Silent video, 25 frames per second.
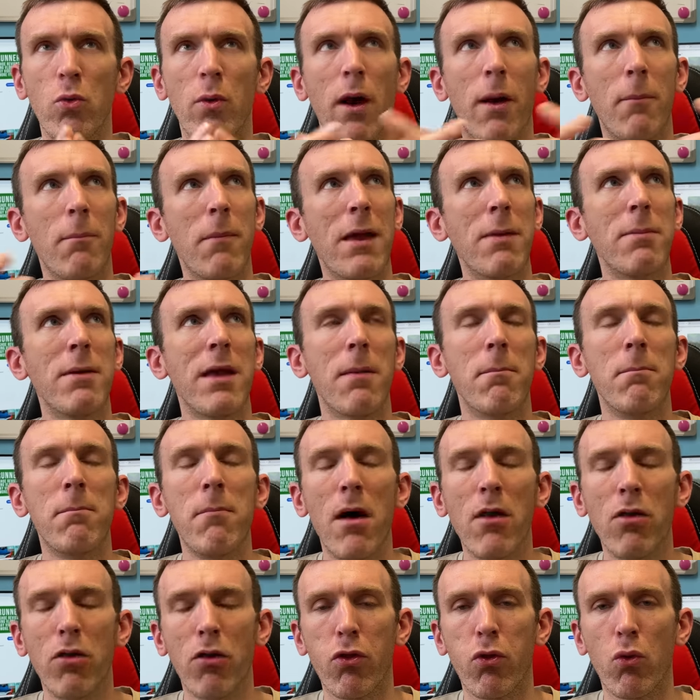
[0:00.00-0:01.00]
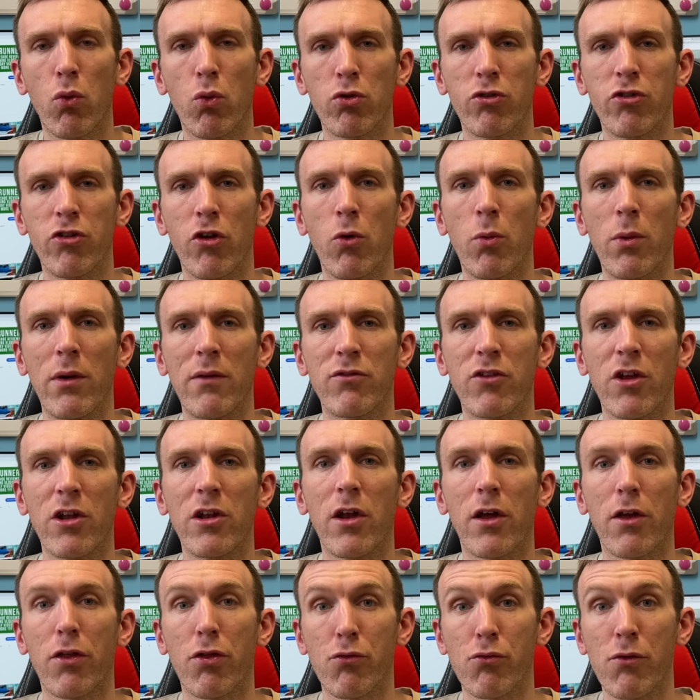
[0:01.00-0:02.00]
maybe a month or two, when I've done
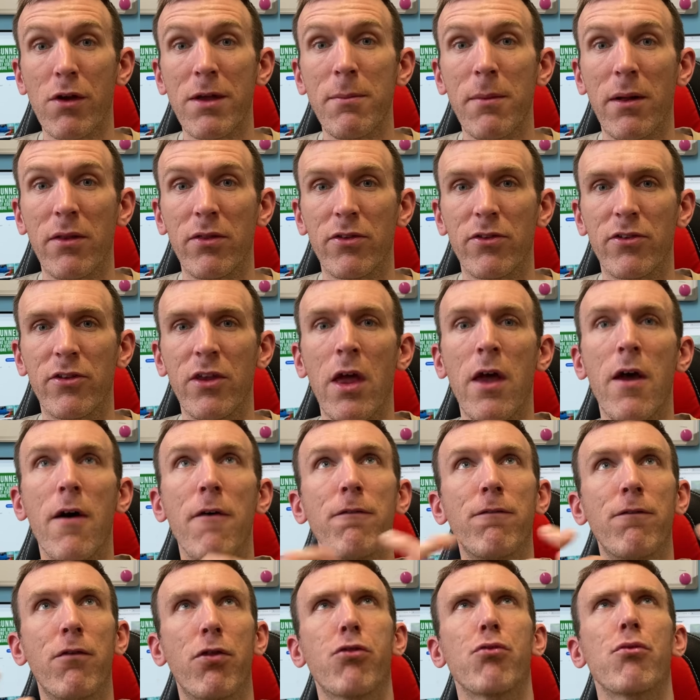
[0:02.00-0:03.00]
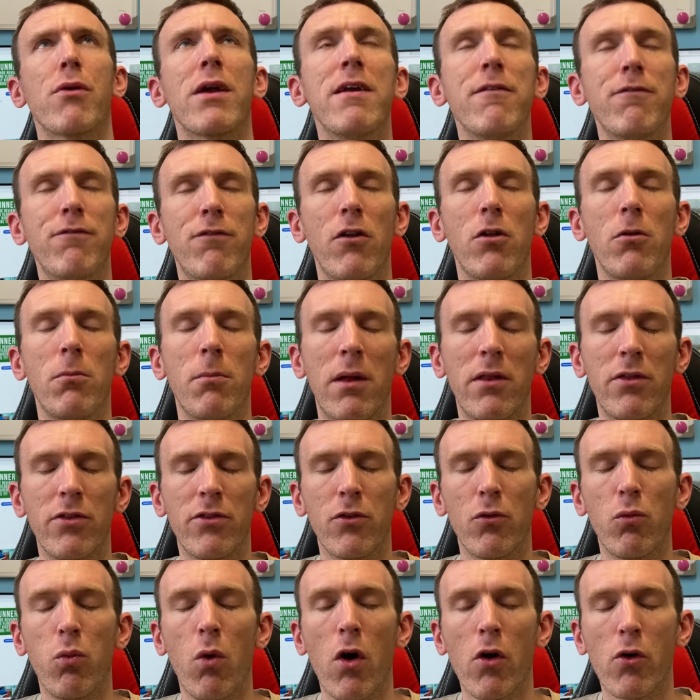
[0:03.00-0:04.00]
like 3 months, 3 full months
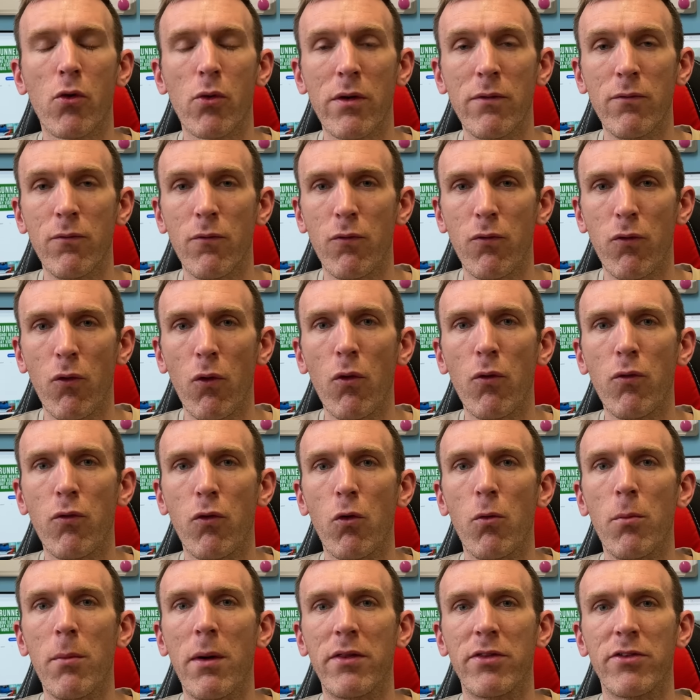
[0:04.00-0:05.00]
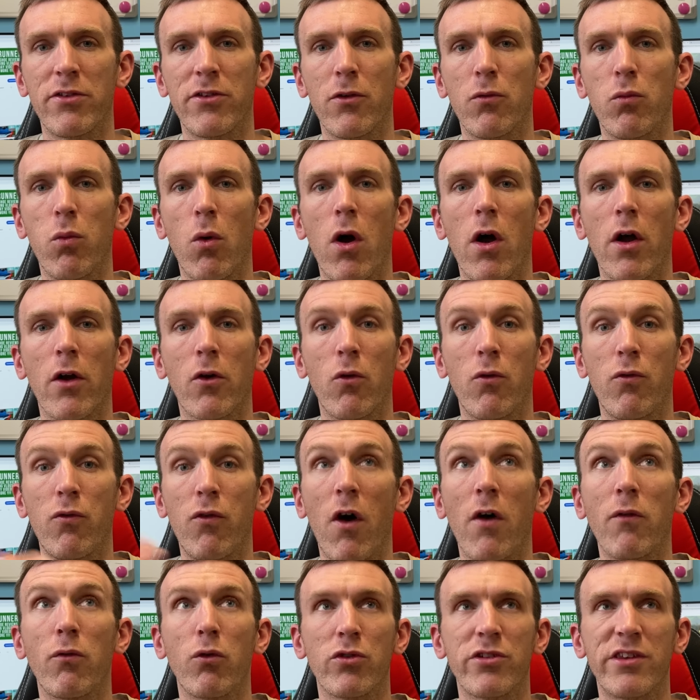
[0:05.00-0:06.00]
of work, or even 4 full months of work, or
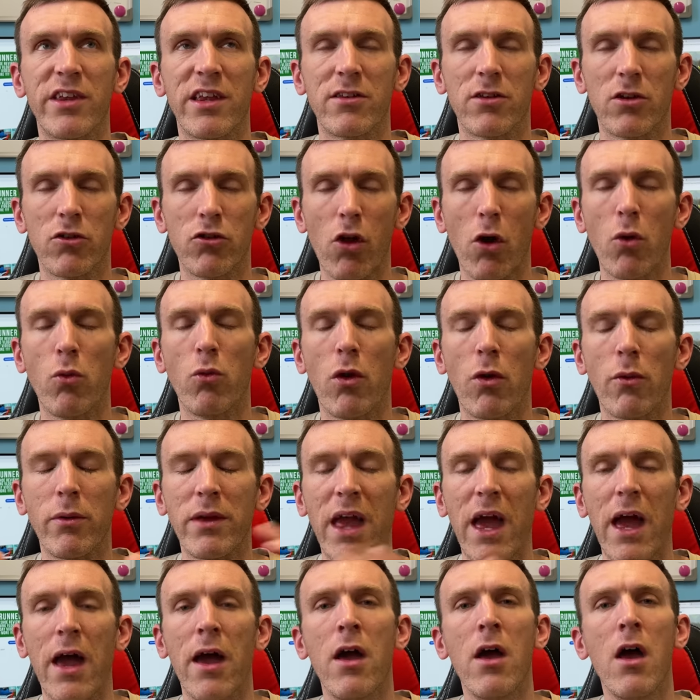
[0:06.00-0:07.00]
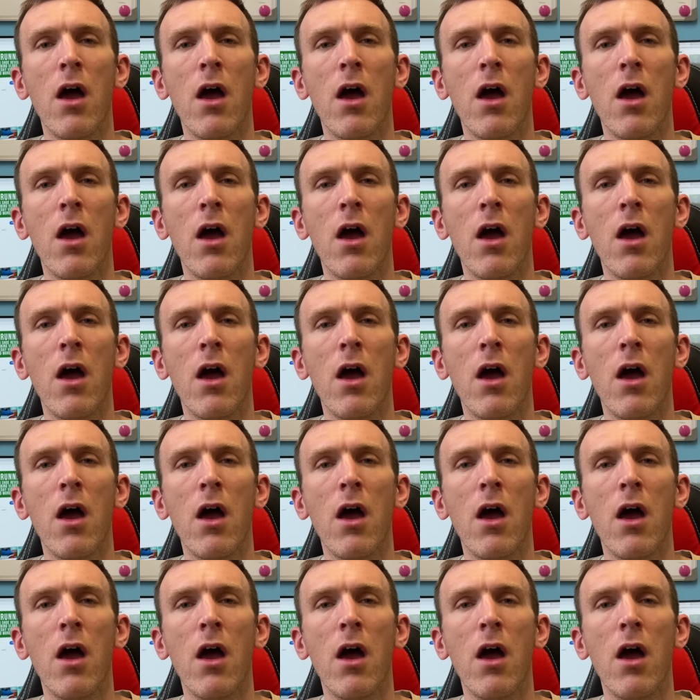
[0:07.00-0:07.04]
5 or 6, I don't know yet.